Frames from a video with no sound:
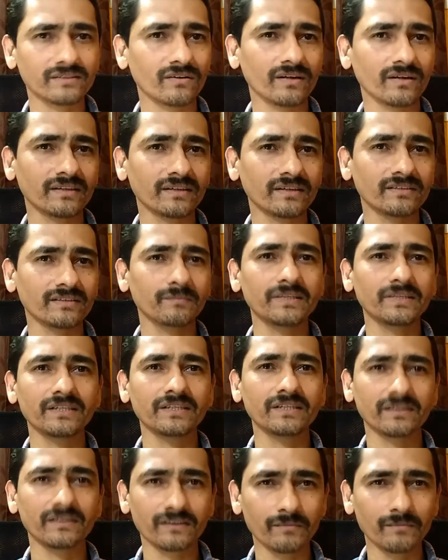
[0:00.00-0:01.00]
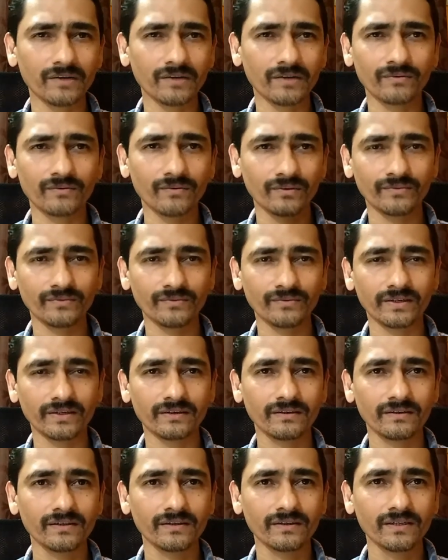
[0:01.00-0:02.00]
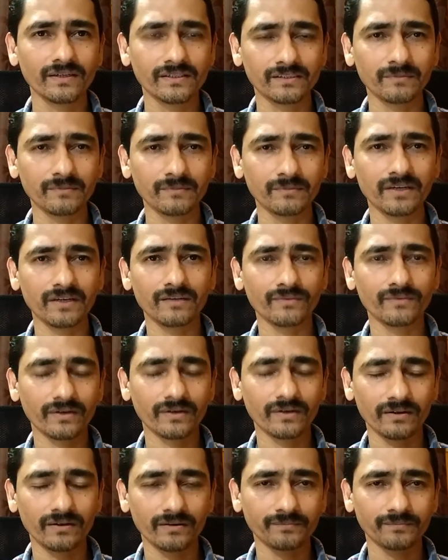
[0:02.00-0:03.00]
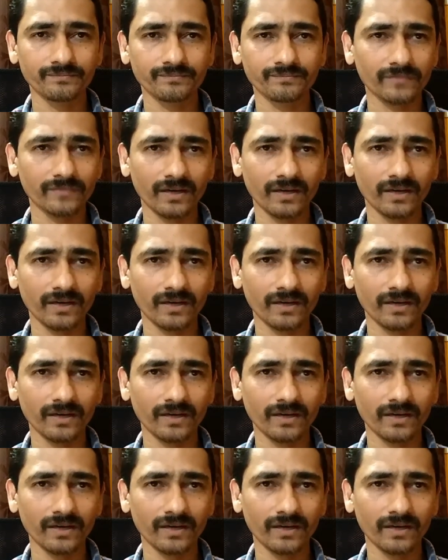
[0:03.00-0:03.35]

or attend the meeting and come back for 1 week. Similarly for